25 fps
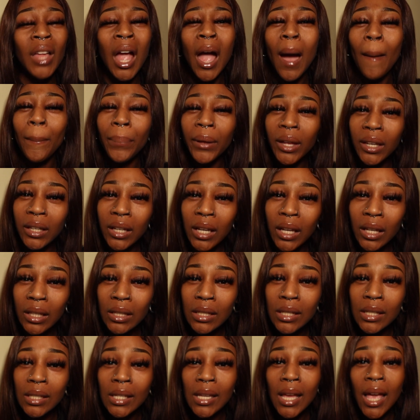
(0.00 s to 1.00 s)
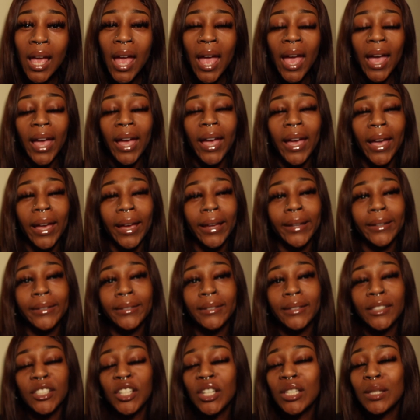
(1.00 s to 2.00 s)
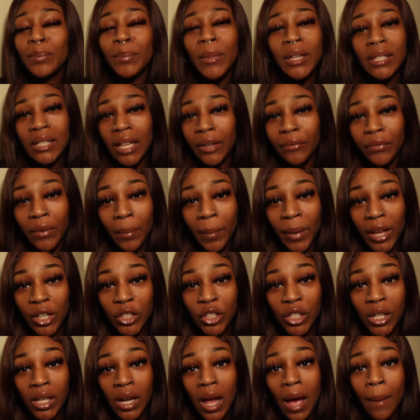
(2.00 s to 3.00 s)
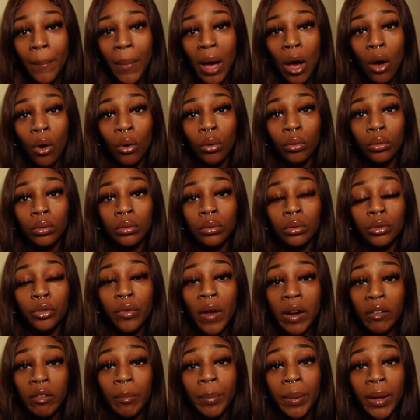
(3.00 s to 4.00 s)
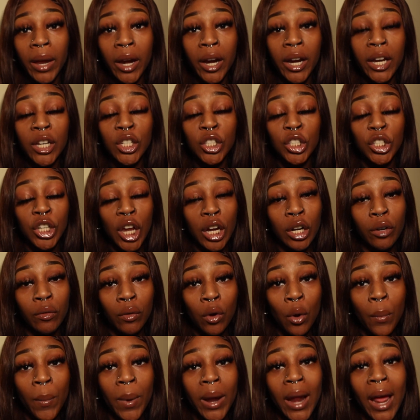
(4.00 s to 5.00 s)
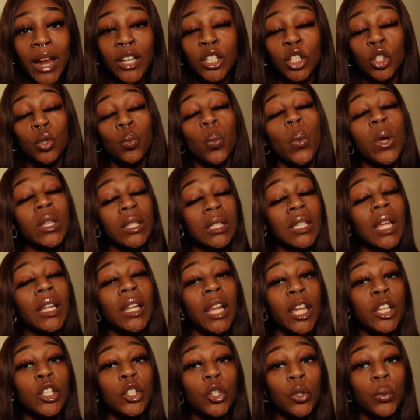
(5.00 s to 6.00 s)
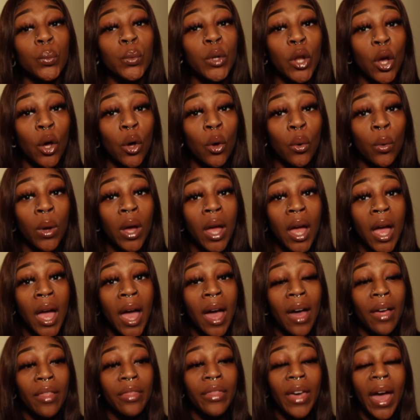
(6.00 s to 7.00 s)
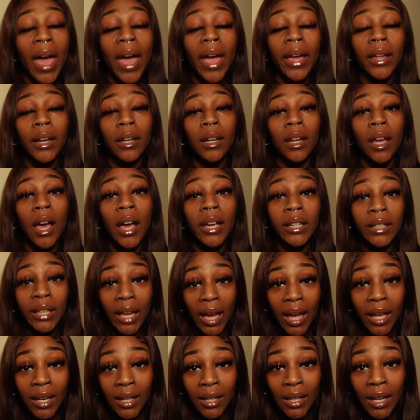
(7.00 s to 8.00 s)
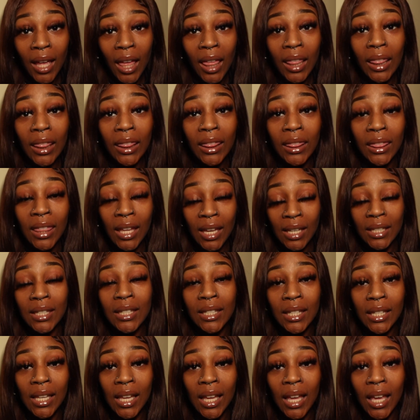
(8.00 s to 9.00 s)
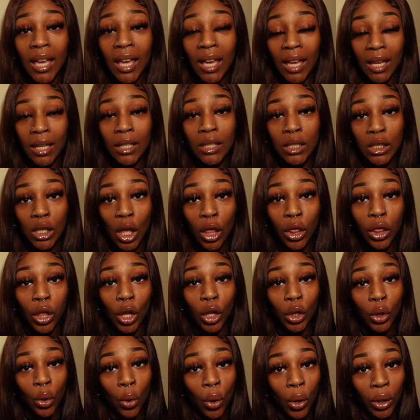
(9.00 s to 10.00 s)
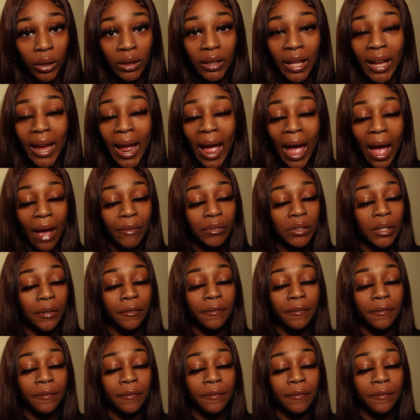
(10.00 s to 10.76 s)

opinions and just mixed information about credit repair in general, but I just want to let you know that, again, this is the law. They have to